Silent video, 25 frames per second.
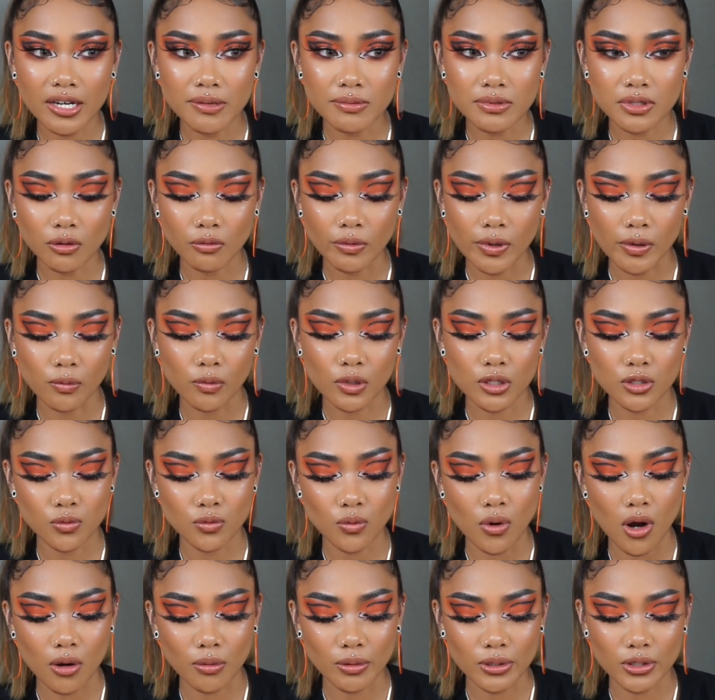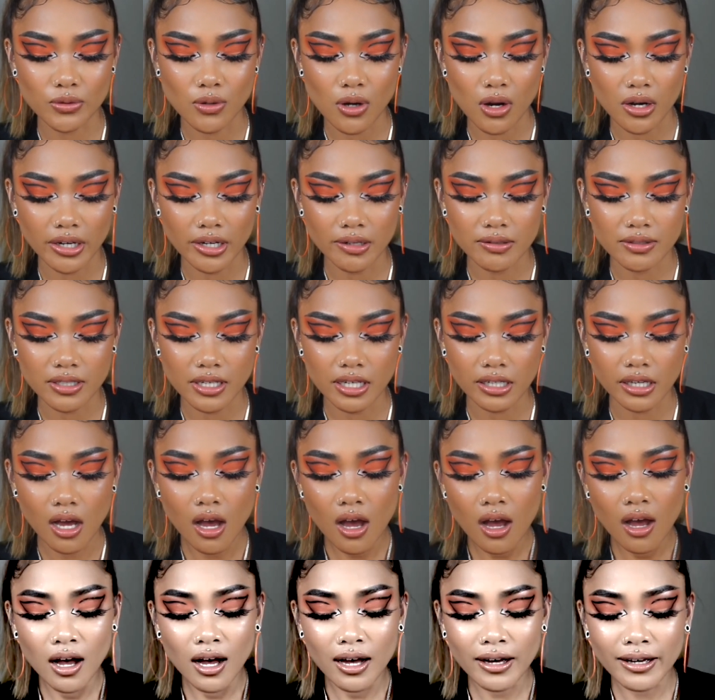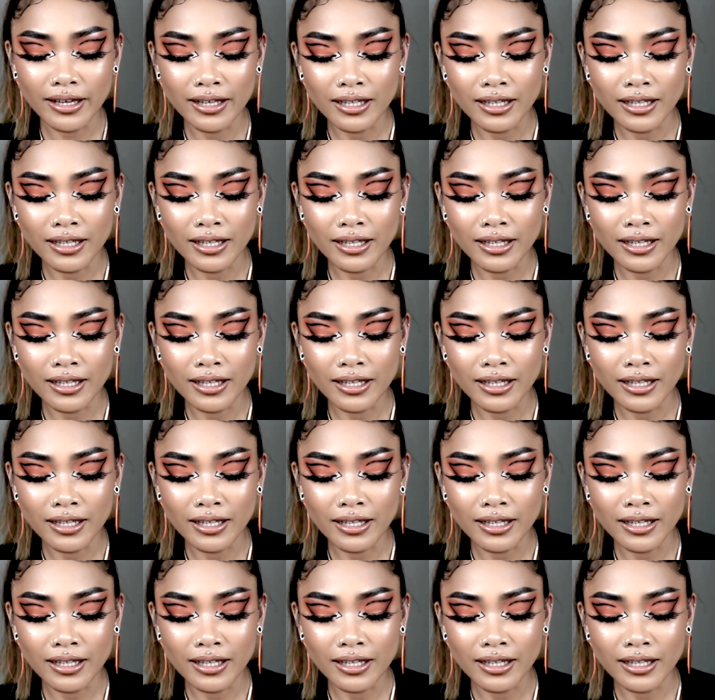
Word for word: He was like, wait, what's wrong, what's wrong? And I was like, I